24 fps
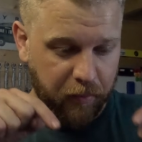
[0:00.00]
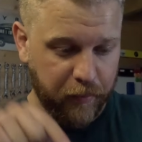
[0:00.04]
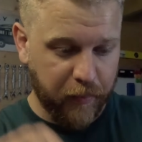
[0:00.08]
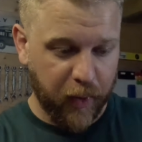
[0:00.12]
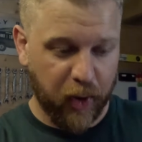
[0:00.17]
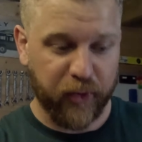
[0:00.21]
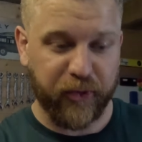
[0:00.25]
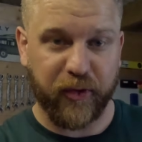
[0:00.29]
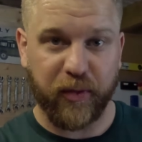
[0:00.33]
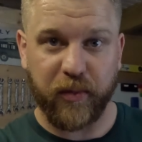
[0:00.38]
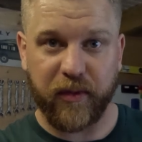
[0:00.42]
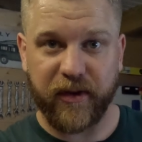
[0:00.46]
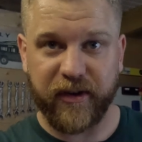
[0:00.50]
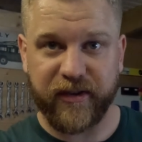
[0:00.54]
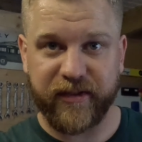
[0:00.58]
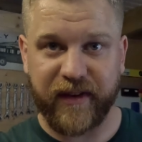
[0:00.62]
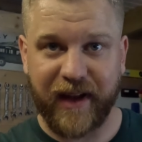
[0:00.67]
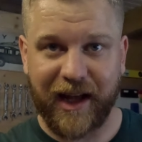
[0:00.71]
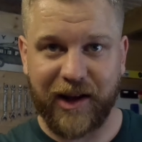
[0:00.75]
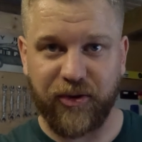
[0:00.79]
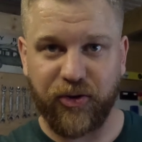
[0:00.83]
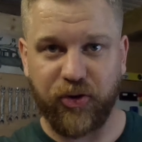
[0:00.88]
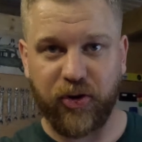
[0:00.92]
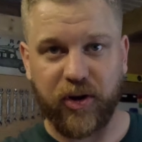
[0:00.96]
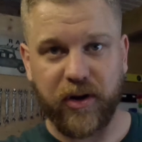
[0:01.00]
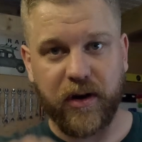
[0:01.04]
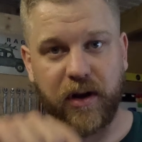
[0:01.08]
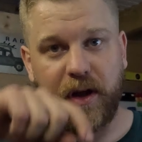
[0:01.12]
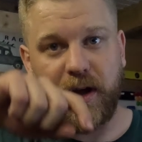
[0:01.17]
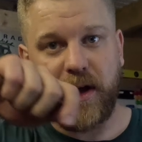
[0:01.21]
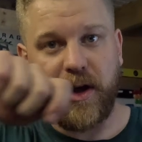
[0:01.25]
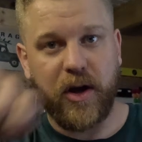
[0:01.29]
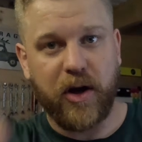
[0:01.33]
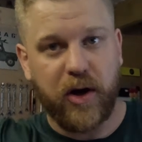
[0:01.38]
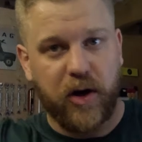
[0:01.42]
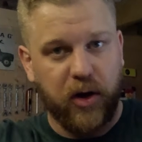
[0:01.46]
the bottom of the stanchion
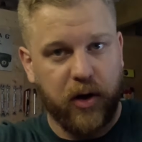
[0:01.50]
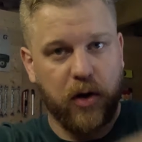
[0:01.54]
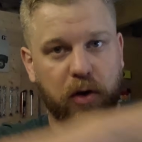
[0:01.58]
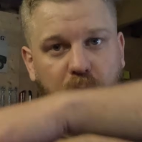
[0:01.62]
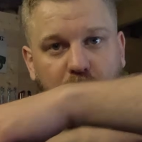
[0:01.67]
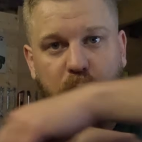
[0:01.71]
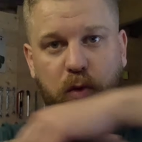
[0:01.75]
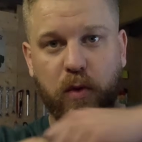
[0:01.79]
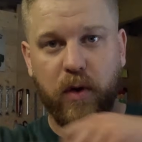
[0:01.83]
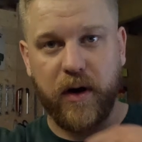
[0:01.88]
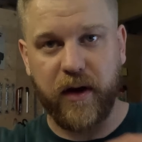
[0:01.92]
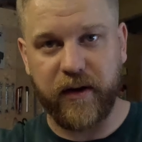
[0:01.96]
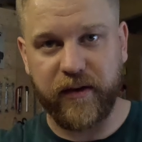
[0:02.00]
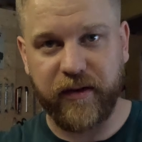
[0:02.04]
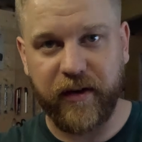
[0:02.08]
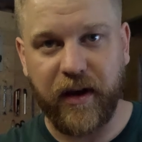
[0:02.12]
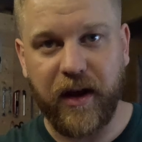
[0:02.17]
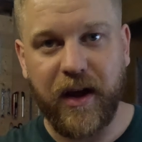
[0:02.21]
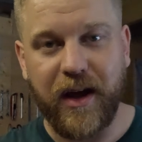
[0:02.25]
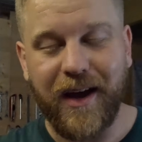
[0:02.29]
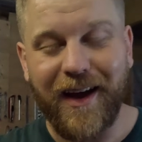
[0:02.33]
clockwise.